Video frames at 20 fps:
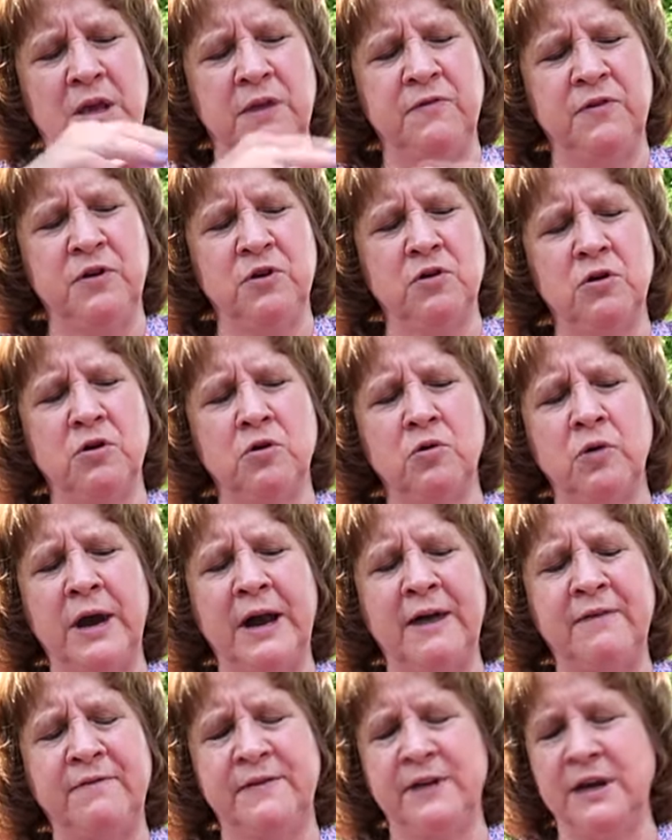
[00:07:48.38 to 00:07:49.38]
if you're
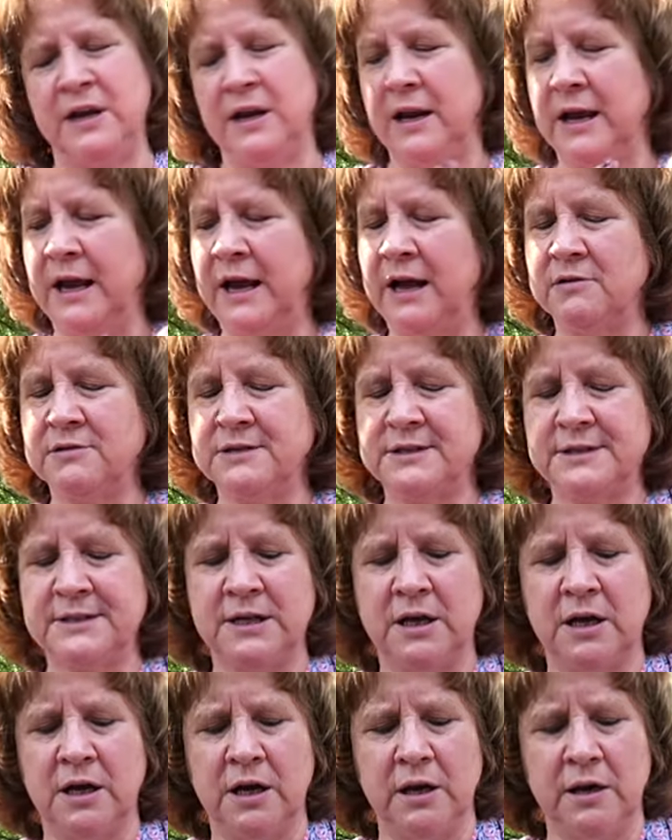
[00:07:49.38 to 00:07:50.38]
crafting
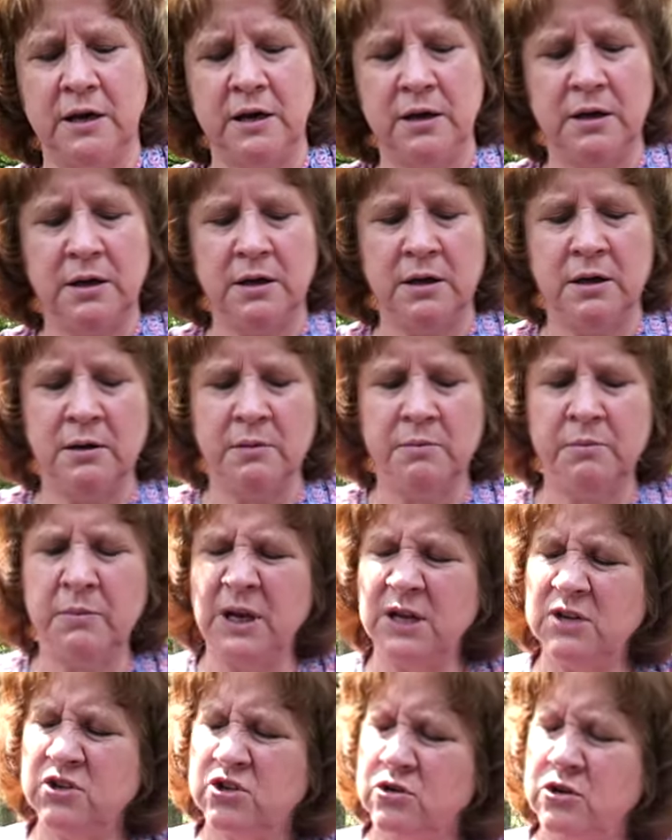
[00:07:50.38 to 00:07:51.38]
outside,
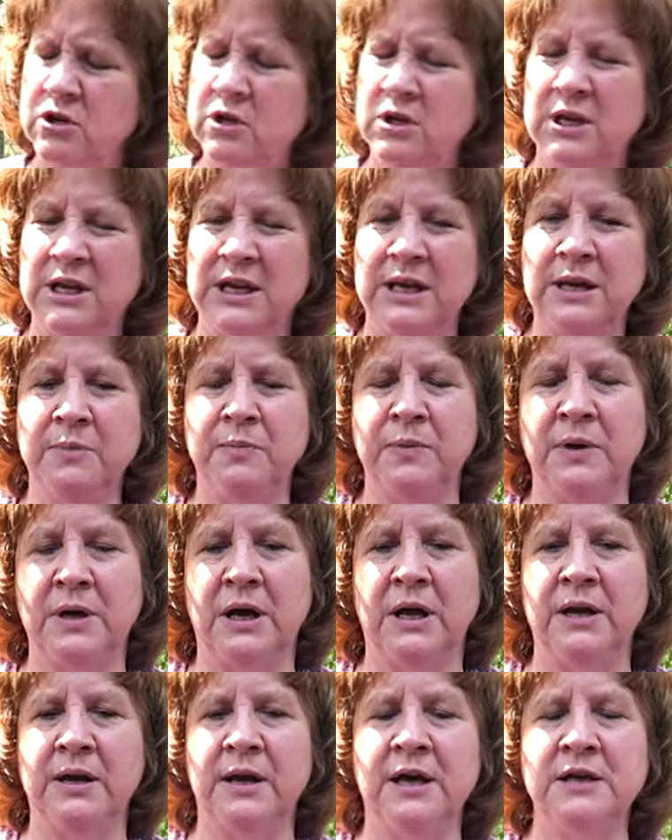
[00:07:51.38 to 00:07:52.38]
make sure you keep
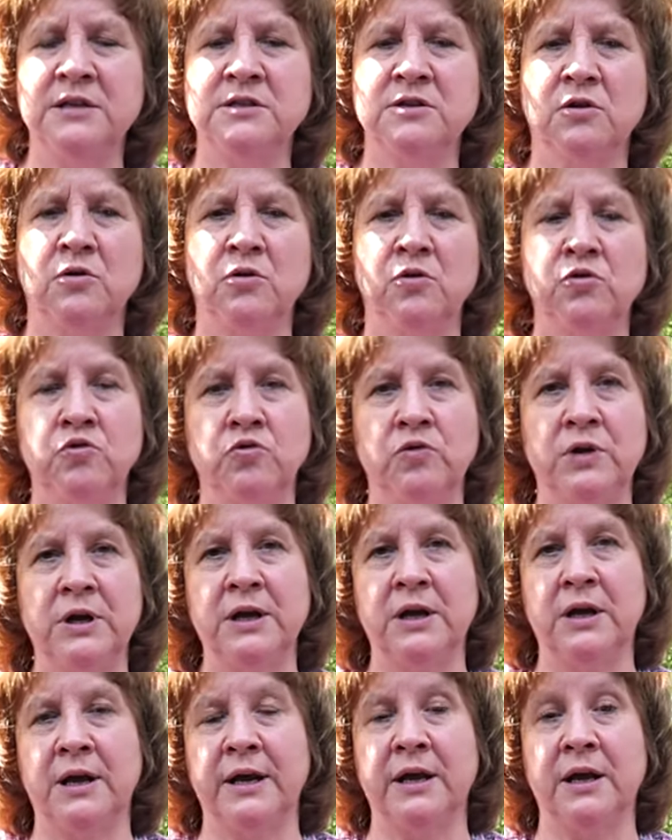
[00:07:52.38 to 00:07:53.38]
a nice cold
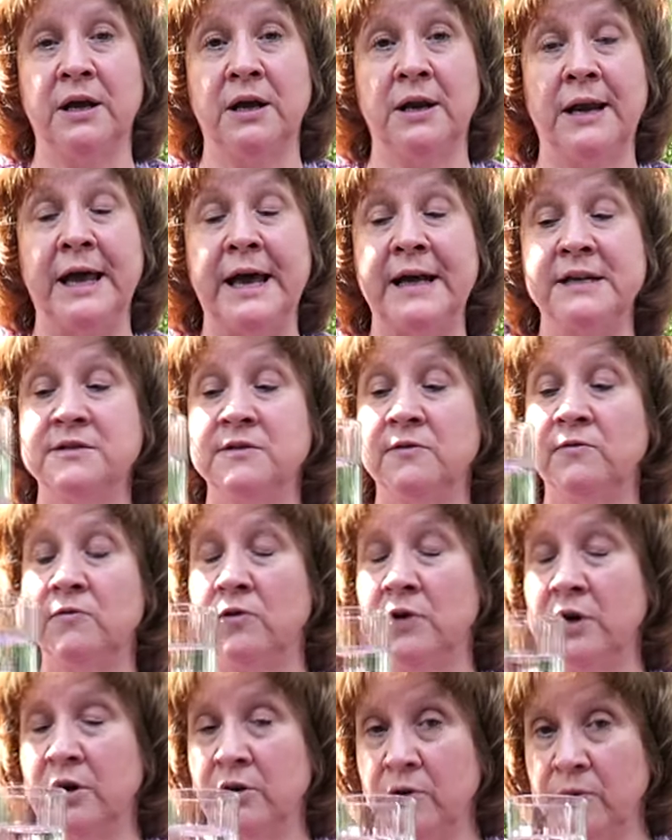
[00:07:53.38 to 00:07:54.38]
drink like a glass of
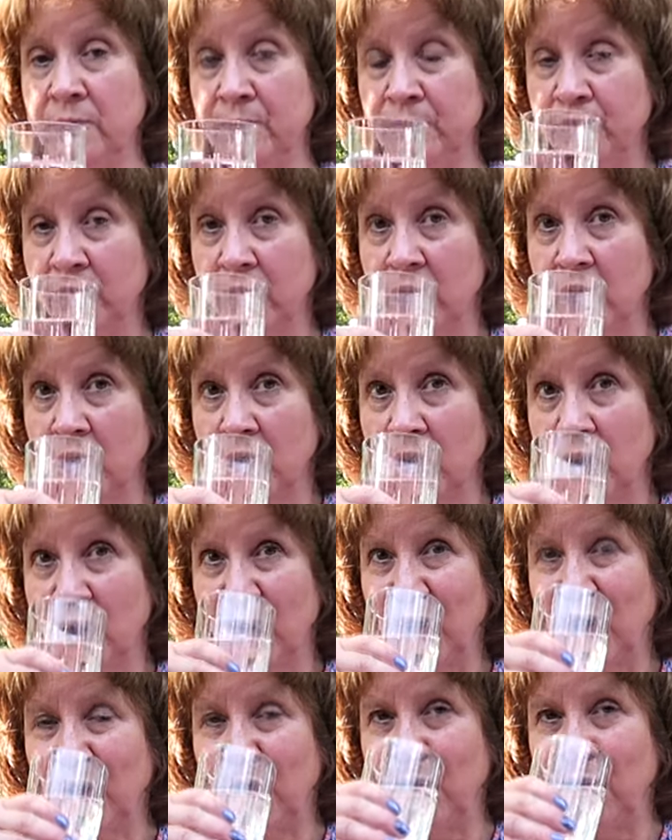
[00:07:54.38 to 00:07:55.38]
water.
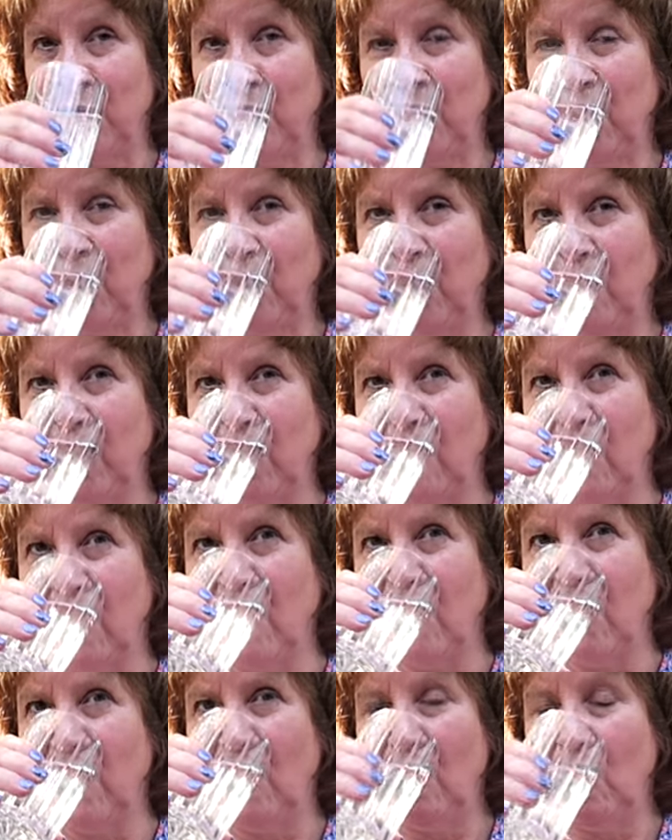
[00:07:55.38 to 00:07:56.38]

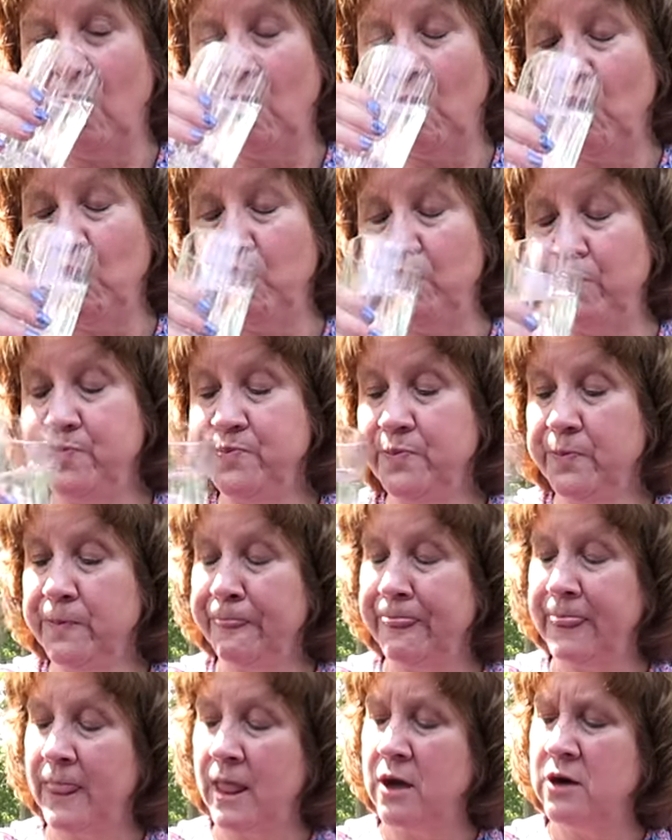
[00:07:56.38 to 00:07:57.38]
Mmm
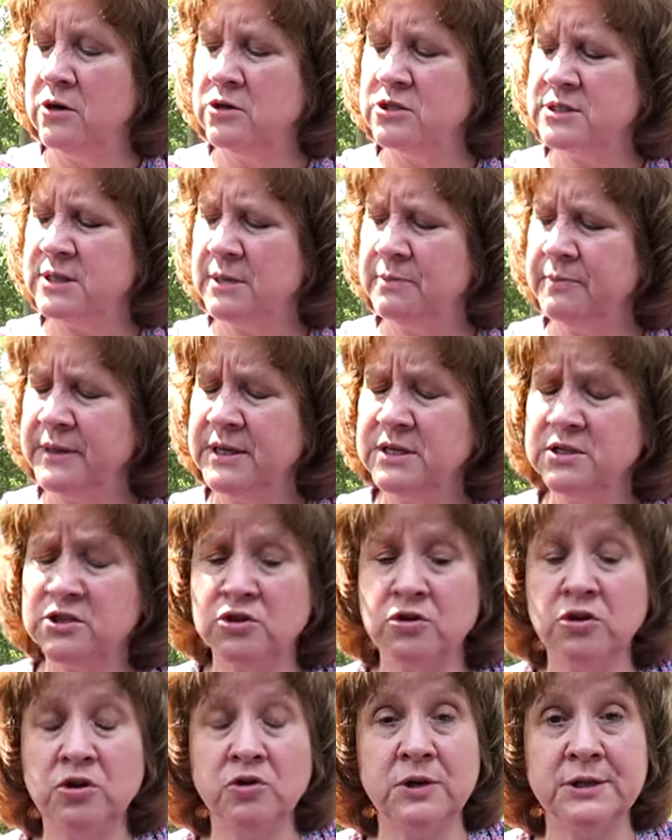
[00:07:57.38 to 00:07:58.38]
or something
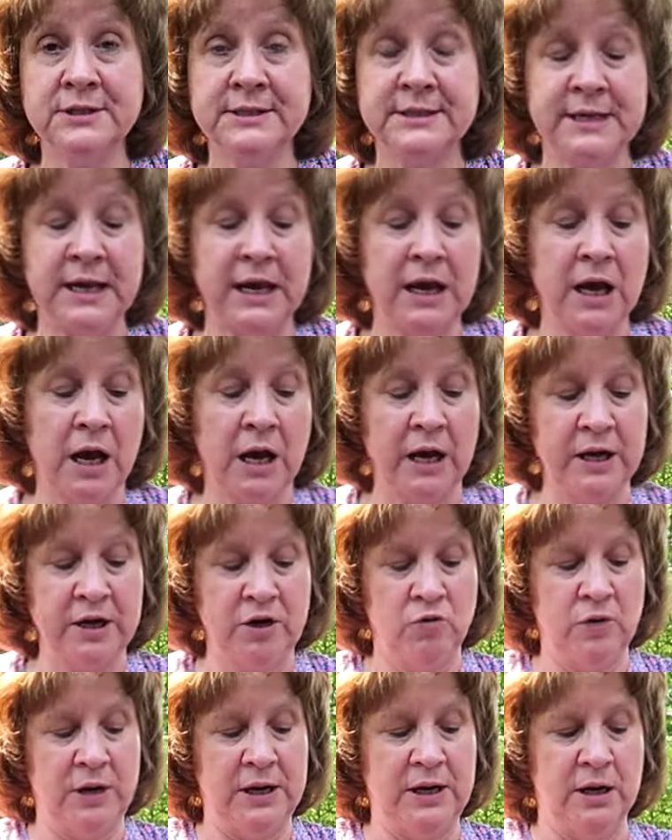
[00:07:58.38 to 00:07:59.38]
so you can stay
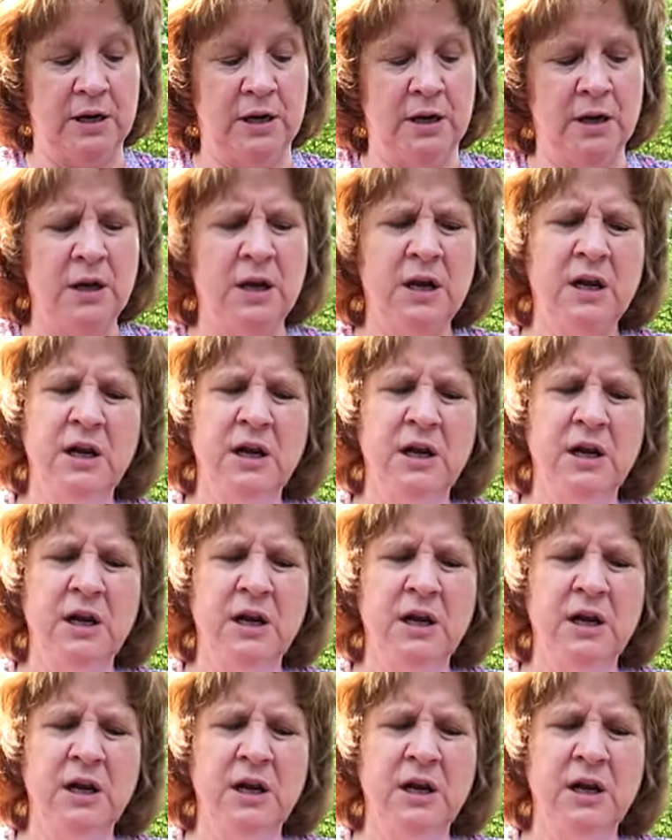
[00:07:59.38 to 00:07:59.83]
hydrated,